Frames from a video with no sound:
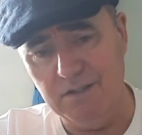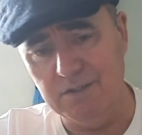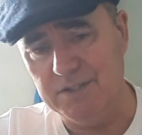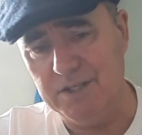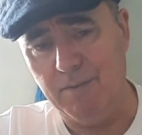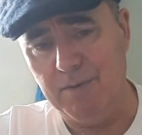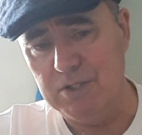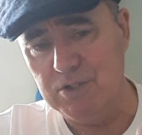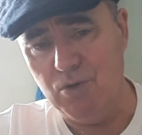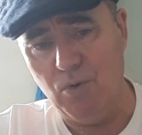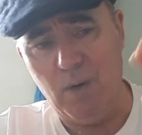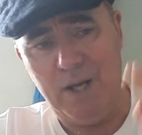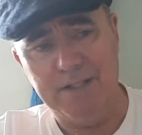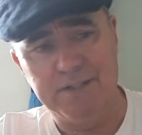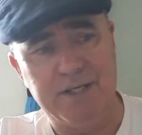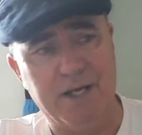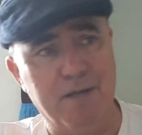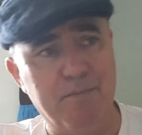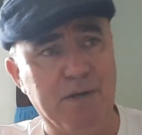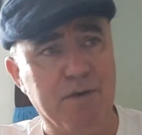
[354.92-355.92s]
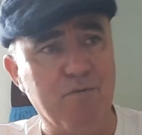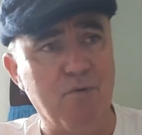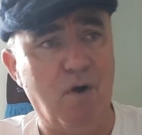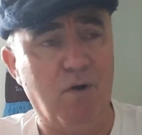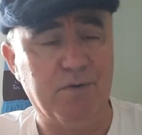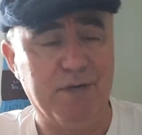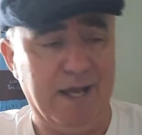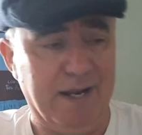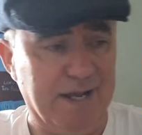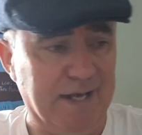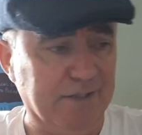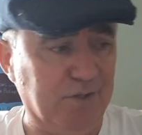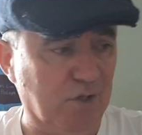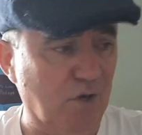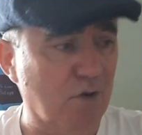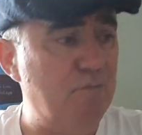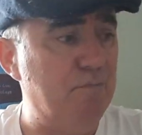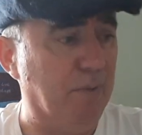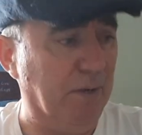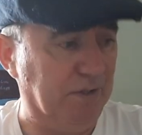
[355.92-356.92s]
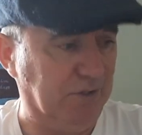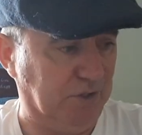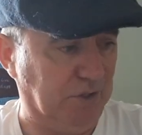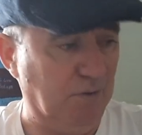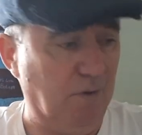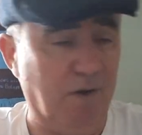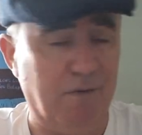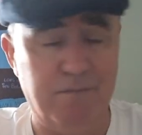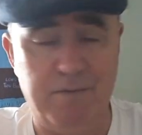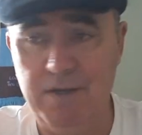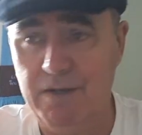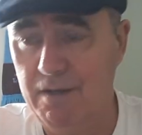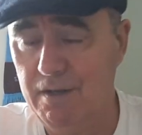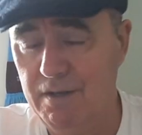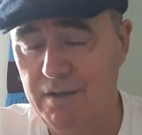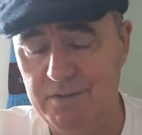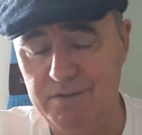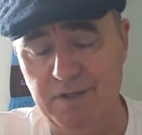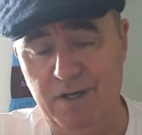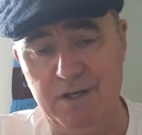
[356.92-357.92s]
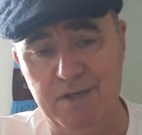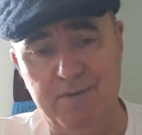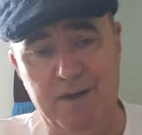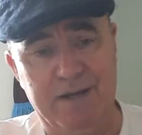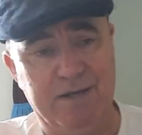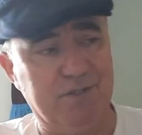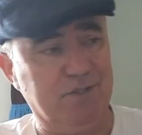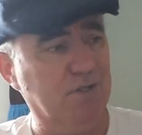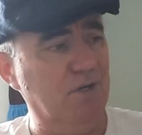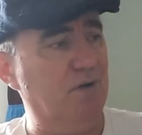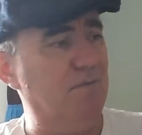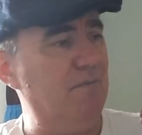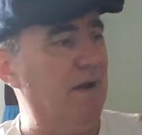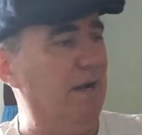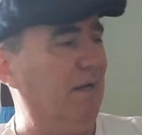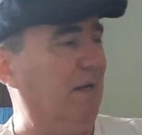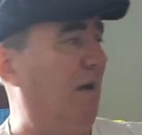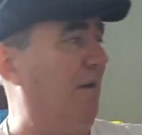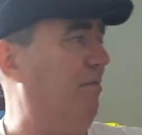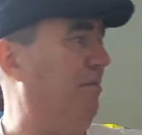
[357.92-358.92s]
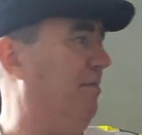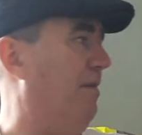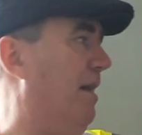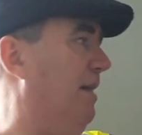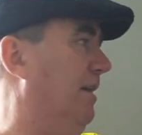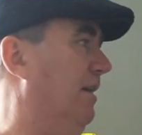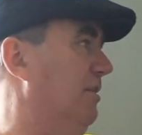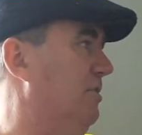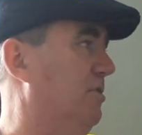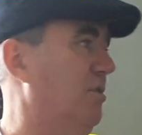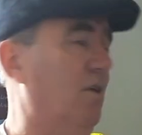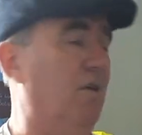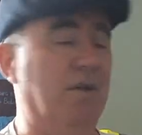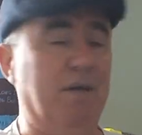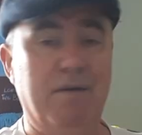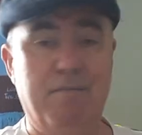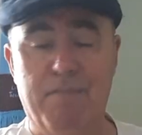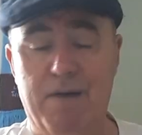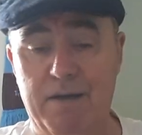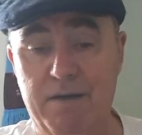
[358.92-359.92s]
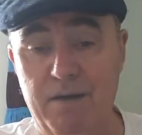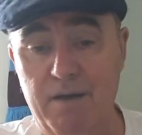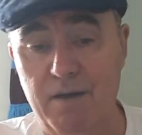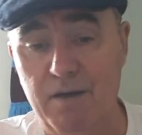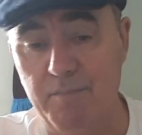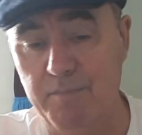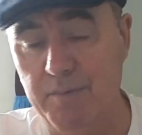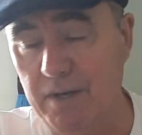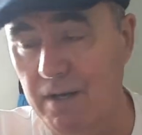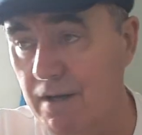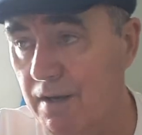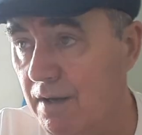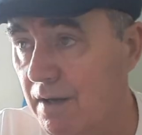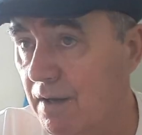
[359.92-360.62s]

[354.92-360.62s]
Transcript: someone's always going to be wrong. Now, they do piss you off. You've had to turn around and go, fucking turn it in, mate. But